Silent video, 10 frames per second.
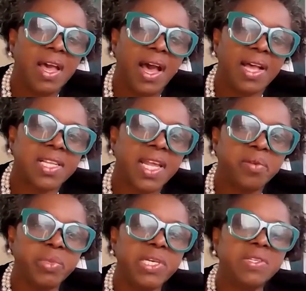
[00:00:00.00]
during the
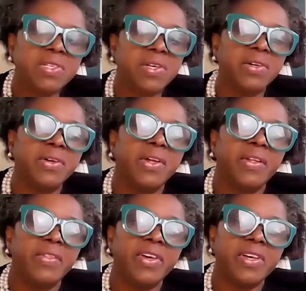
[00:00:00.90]
7th
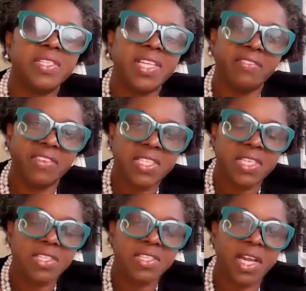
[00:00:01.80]
Growth and
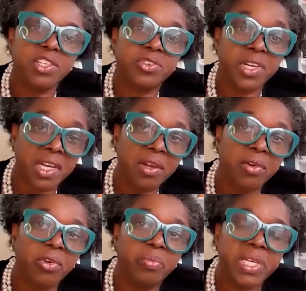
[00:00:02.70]
Resilience Dialogue.
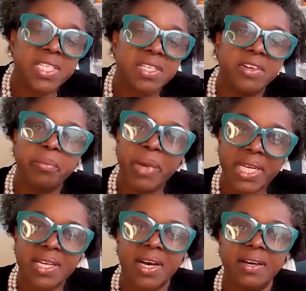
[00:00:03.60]
In her
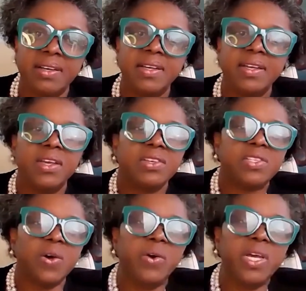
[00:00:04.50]
presentation,
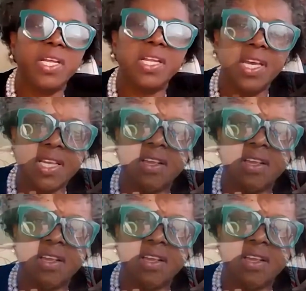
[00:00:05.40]
Dr. Jessamy